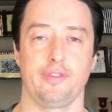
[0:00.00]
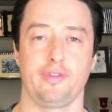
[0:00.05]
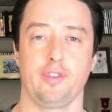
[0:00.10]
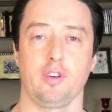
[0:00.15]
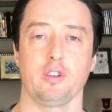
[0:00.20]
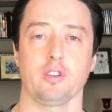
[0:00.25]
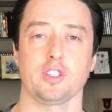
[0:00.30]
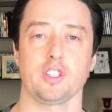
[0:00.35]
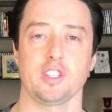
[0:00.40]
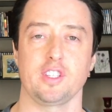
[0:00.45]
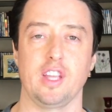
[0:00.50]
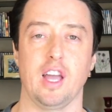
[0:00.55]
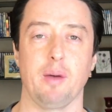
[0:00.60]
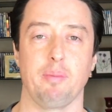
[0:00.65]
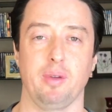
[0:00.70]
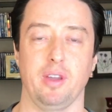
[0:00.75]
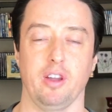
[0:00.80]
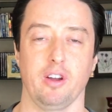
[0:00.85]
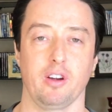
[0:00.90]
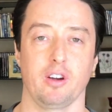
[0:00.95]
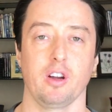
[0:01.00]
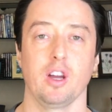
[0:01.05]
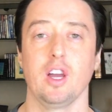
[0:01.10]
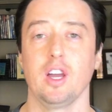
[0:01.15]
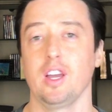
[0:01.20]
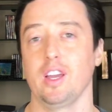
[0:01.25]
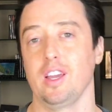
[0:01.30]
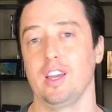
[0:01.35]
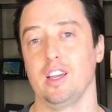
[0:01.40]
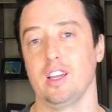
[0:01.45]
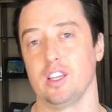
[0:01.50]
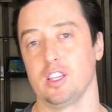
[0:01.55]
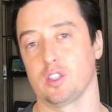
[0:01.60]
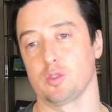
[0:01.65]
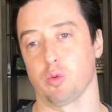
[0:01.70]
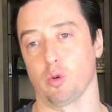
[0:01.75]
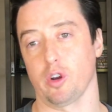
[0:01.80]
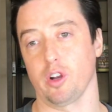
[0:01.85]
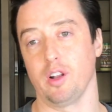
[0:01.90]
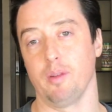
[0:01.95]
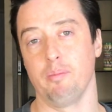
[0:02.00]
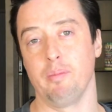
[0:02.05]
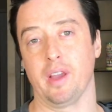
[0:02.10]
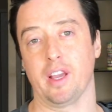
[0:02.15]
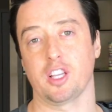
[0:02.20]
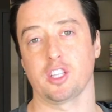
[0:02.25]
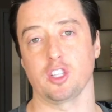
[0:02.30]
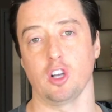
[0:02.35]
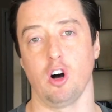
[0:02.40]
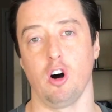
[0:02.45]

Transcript: first step here is we're going to mix